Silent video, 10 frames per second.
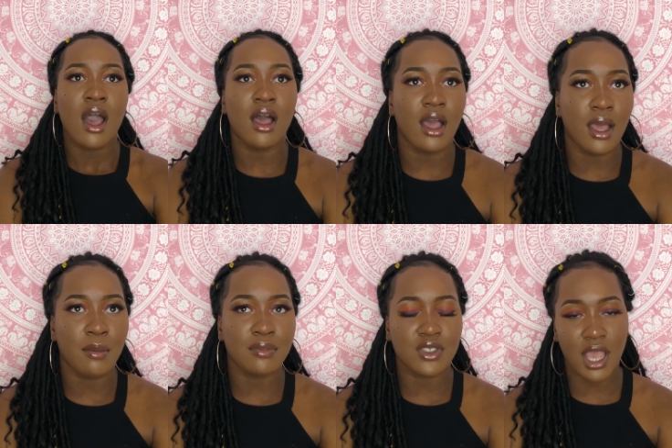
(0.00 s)

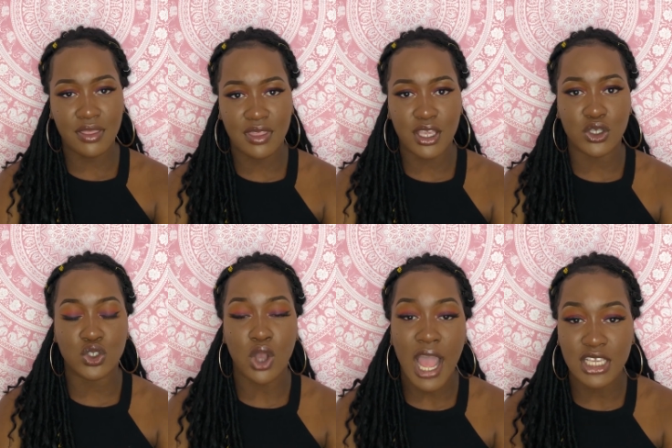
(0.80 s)
So I think you
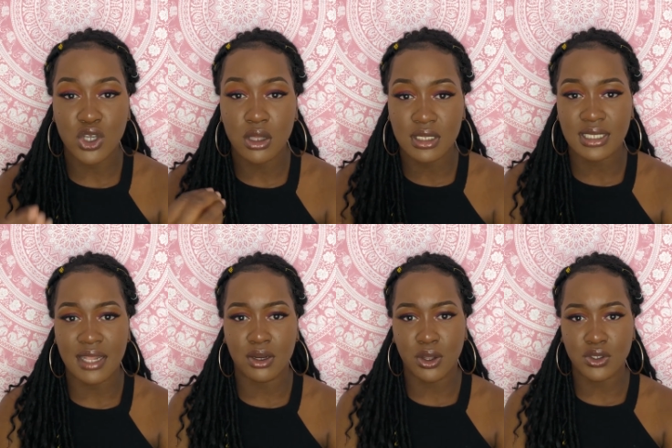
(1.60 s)
should actually understand
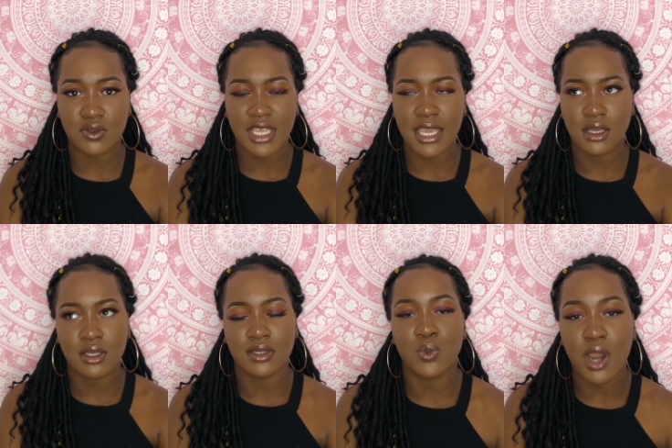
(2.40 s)
the notes you've taken,
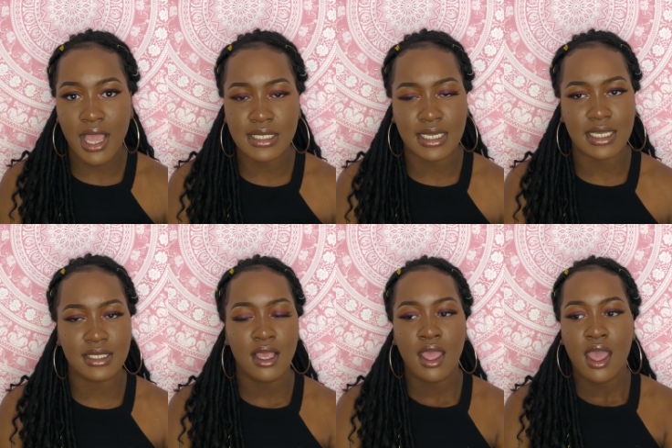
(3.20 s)
because what I did,
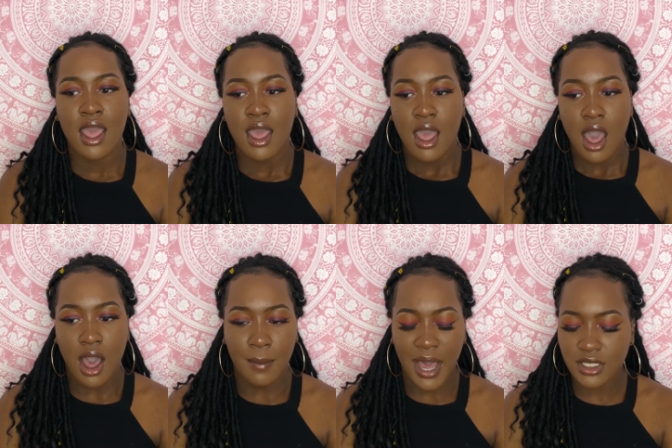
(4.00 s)

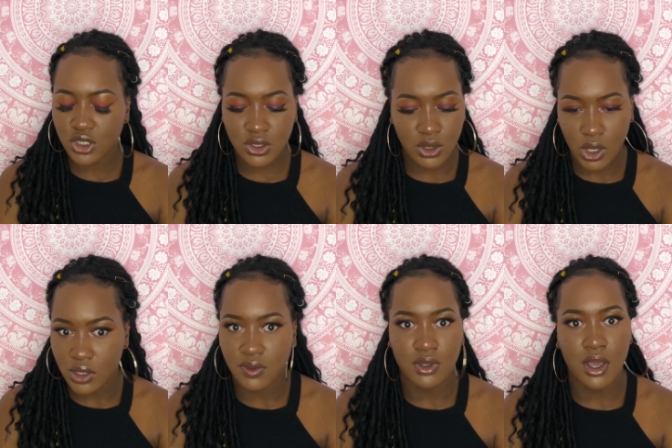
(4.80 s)
I just took
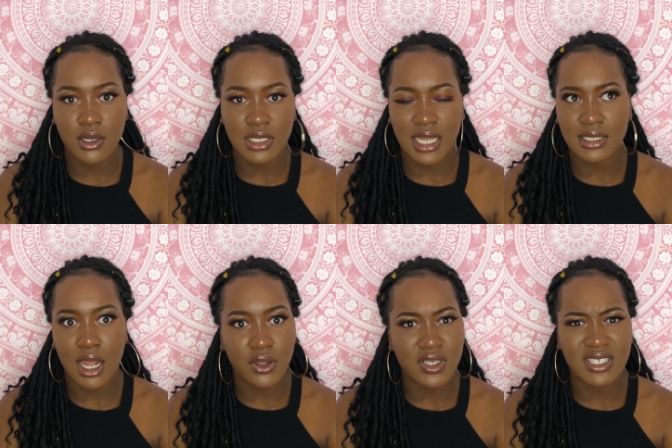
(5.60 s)
loads of notes, and did
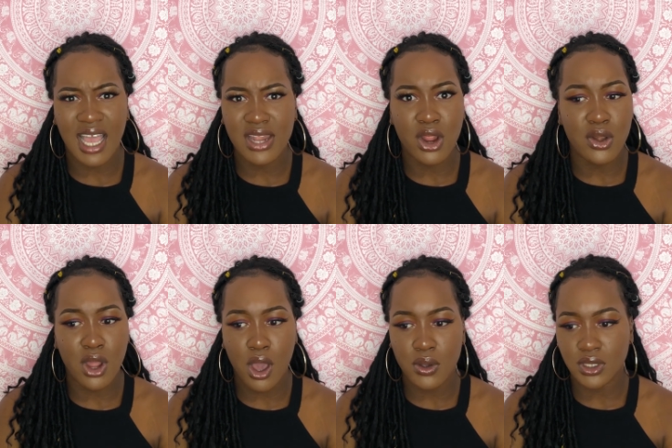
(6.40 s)
I understand?
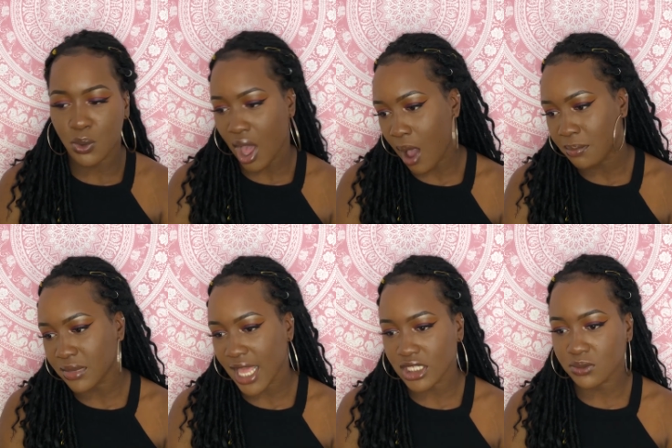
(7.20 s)
No. So come
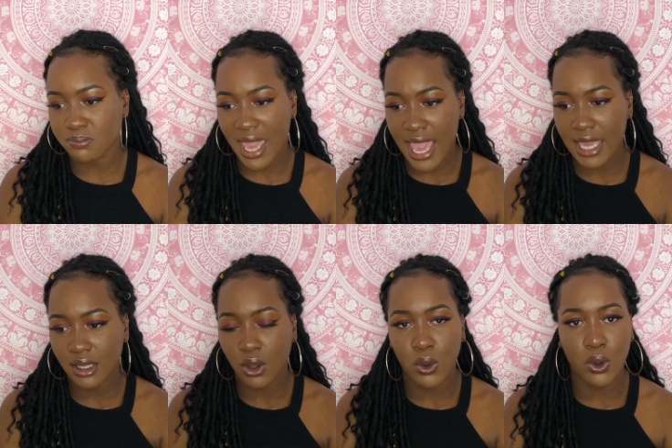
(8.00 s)
like
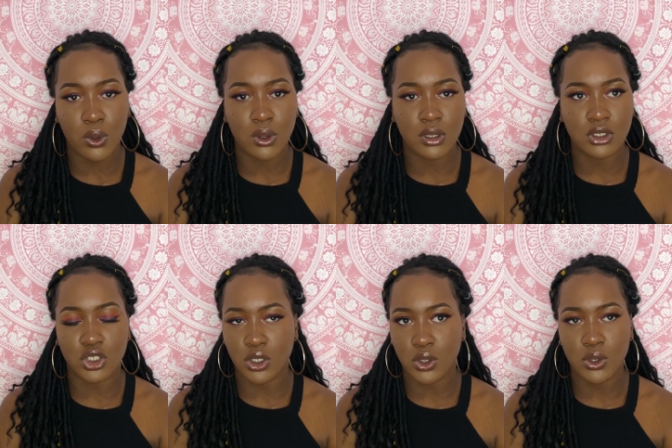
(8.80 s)
May or
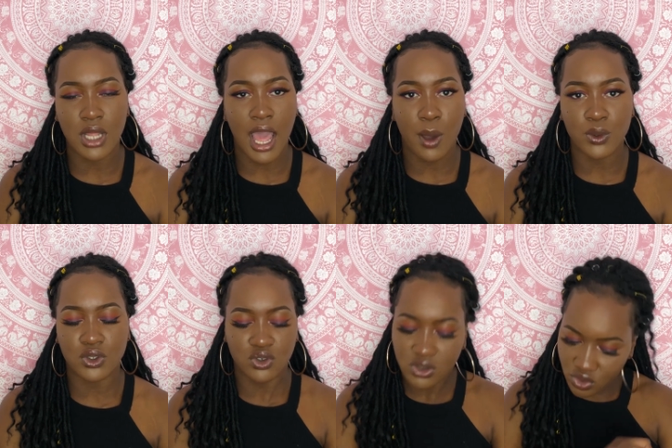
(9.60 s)
June, I was
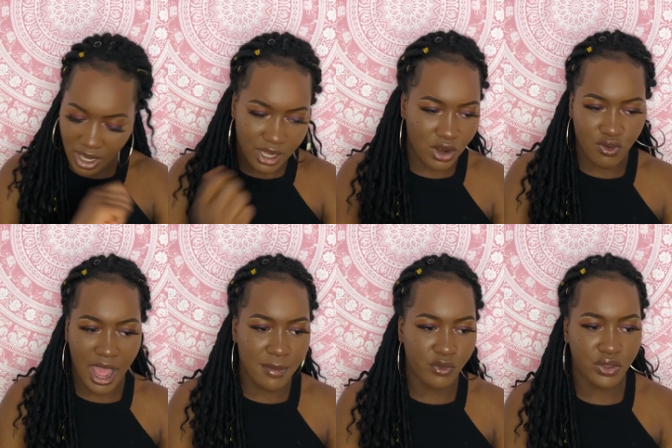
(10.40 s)
just trying to
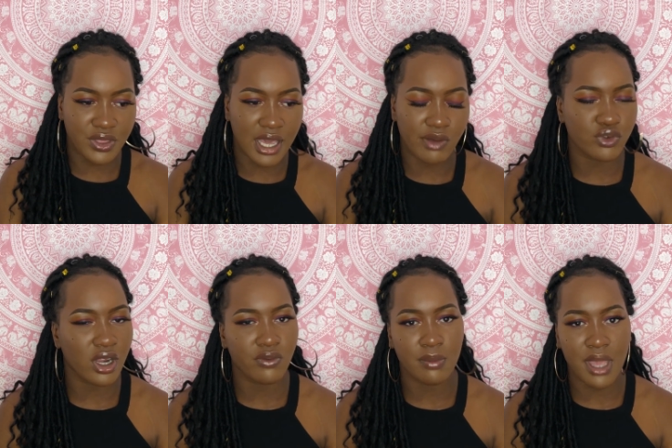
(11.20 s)
cram everything. I'm
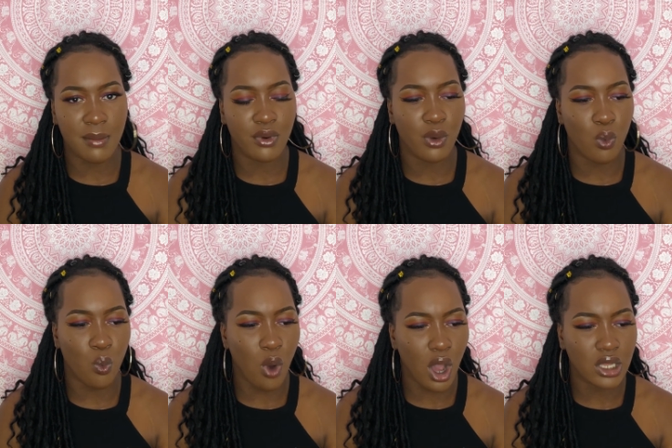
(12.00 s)
trying to remember
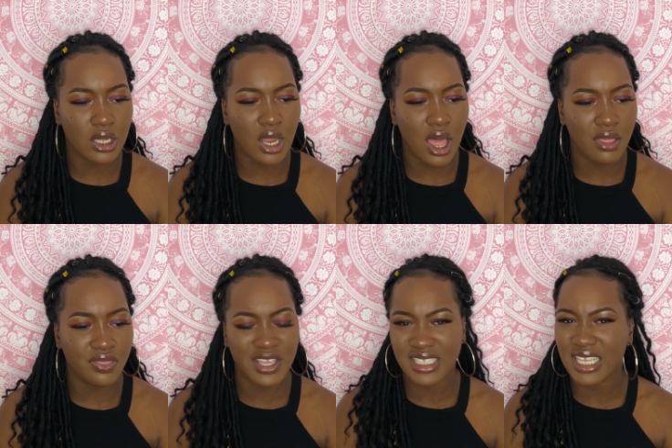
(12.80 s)
what this